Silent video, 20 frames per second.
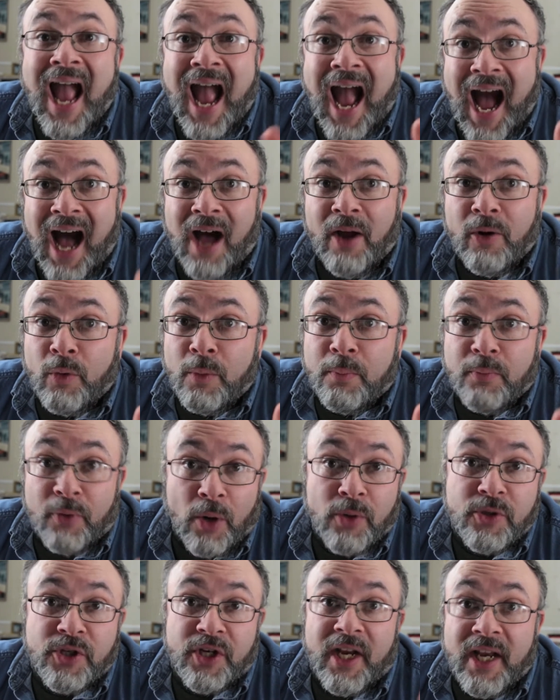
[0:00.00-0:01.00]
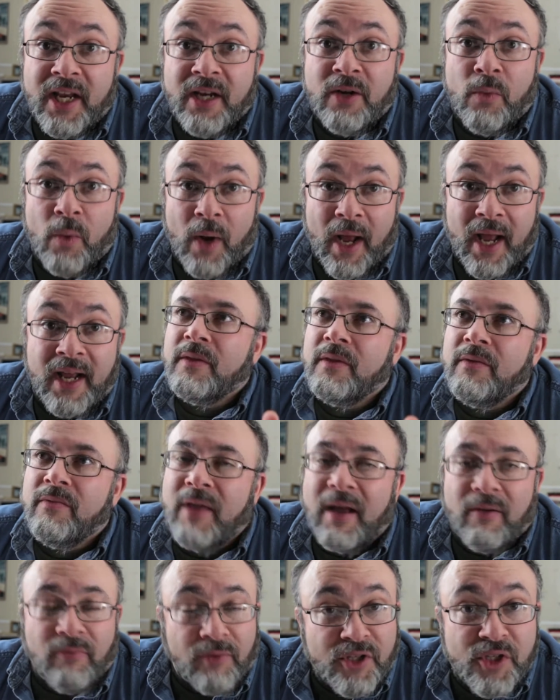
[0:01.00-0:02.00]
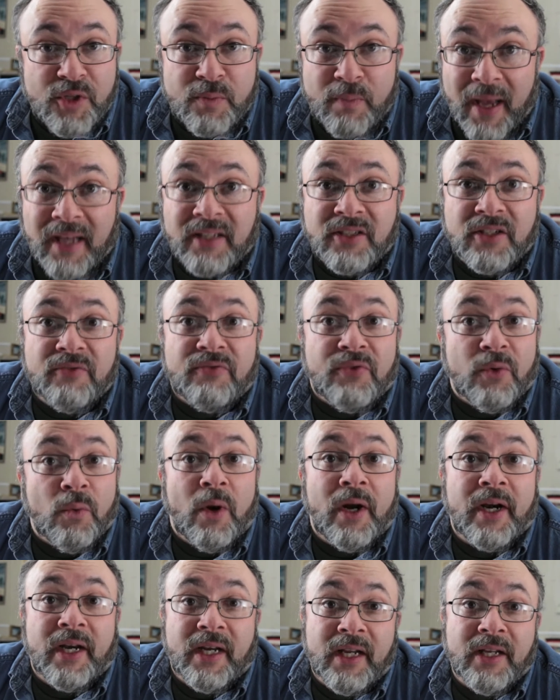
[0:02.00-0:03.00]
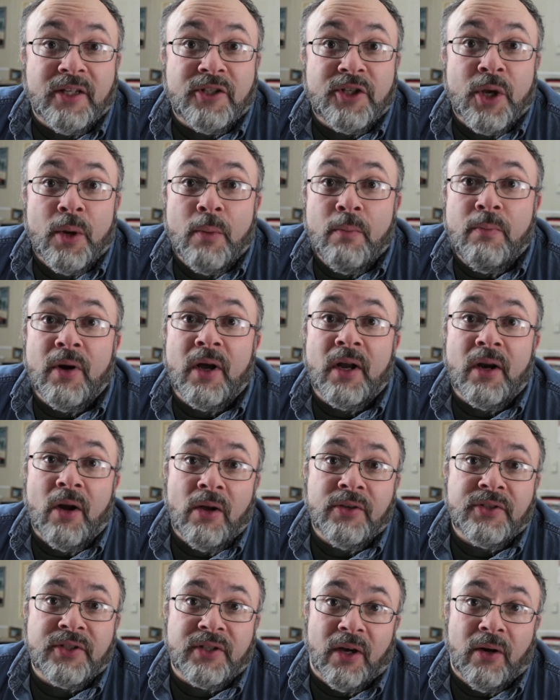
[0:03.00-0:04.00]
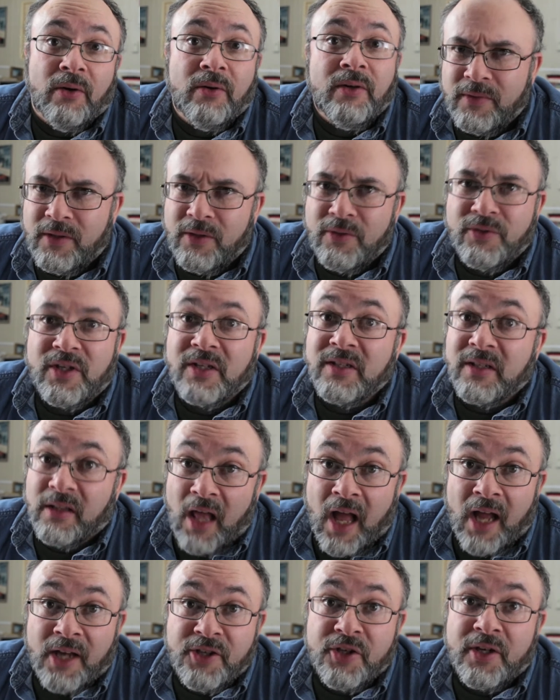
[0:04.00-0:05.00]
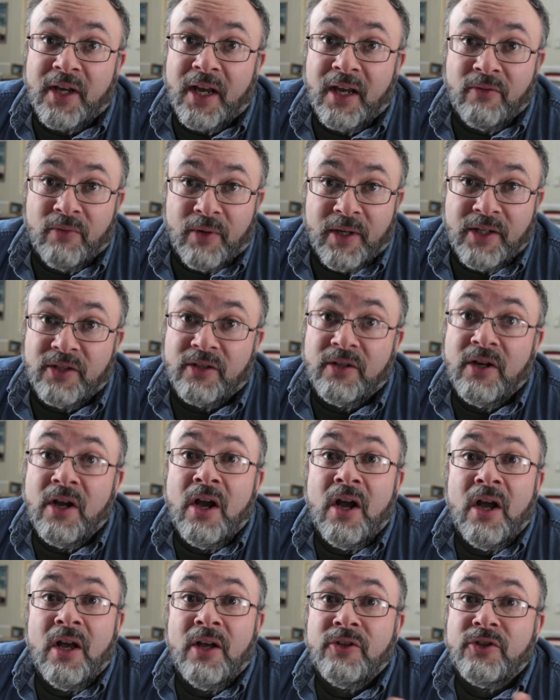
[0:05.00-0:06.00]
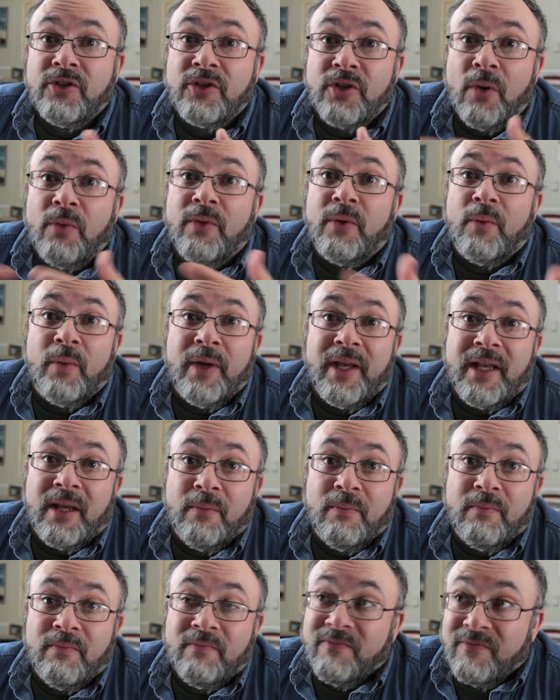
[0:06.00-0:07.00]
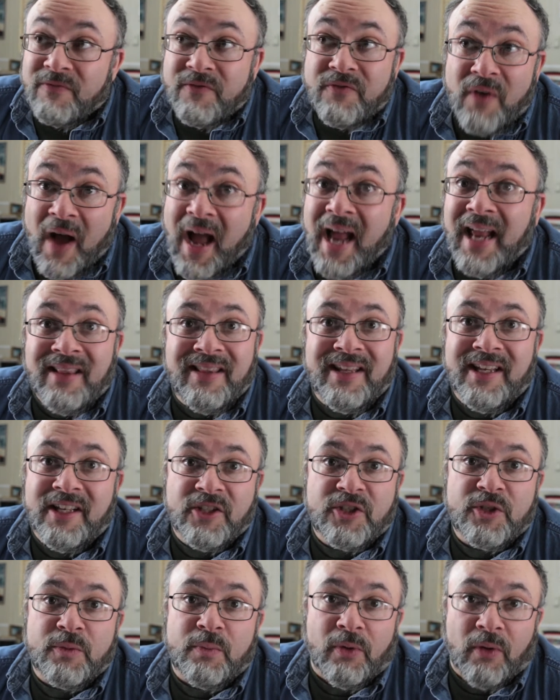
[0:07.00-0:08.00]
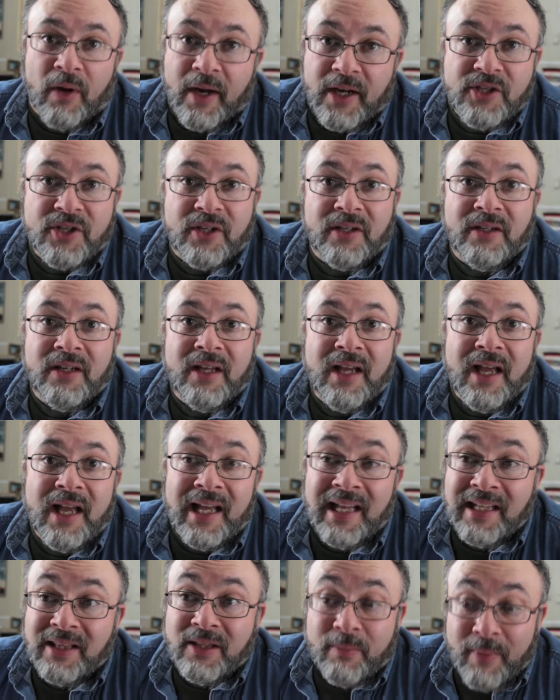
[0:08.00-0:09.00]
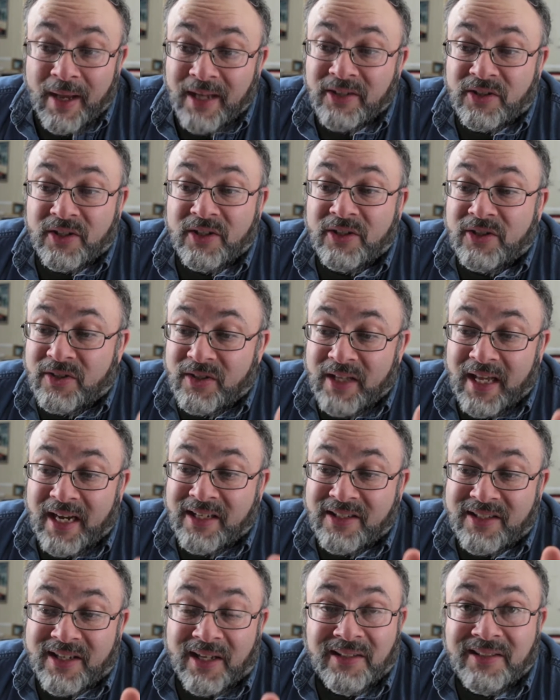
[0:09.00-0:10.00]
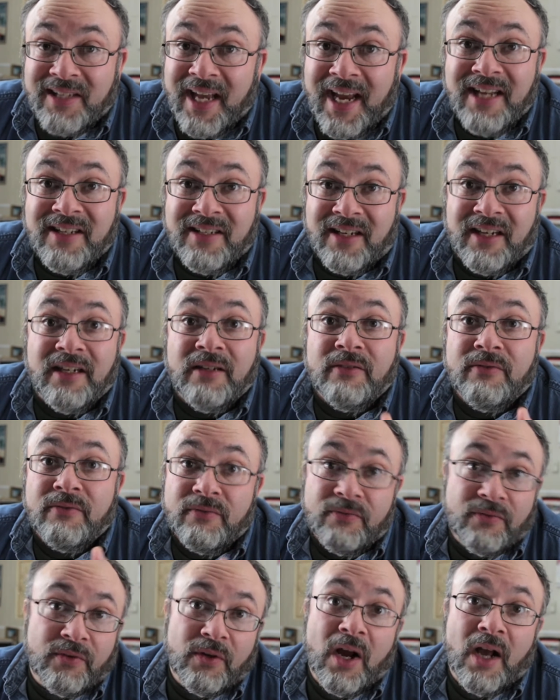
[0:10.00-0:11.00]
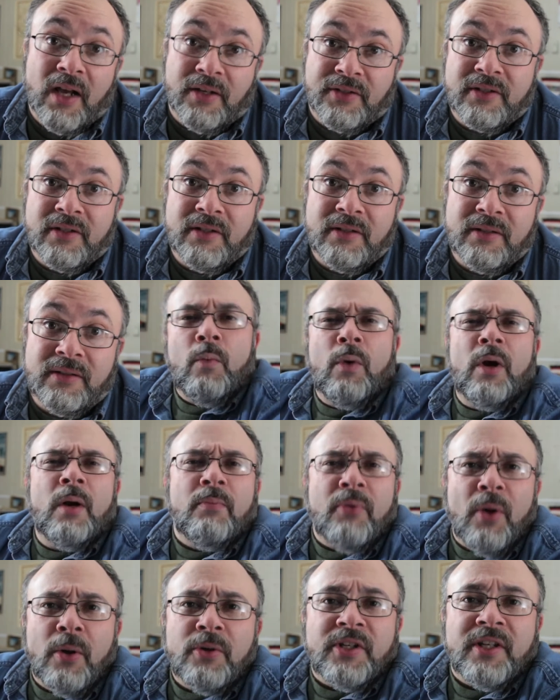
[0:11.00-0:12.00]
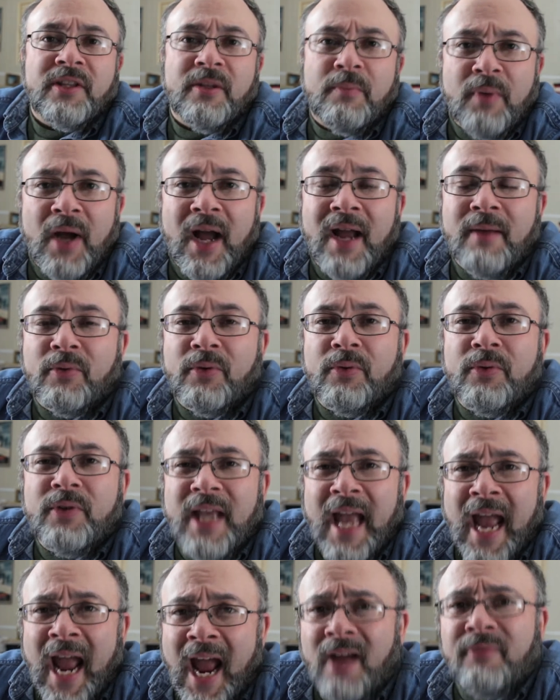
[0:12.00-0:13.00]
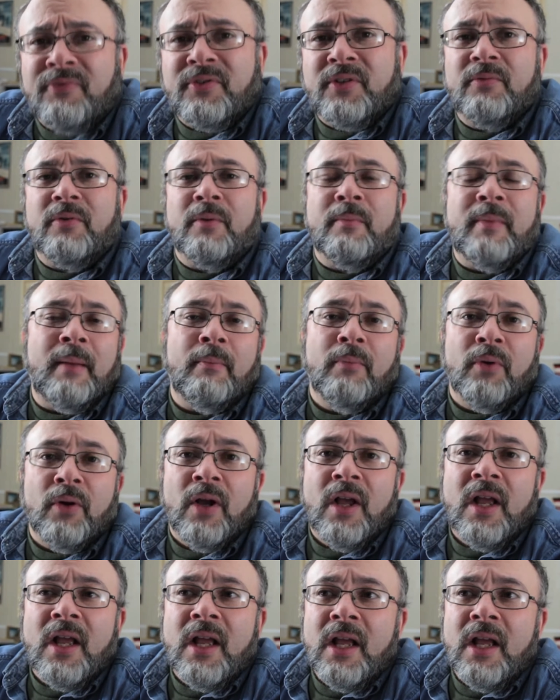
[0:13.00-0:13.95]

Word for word: How to approach it in a way that respects it for what it is, but also uses logic and reason so that we can find the inspiration and the message that is contained in it for us. When approaching the Bible, you have to remember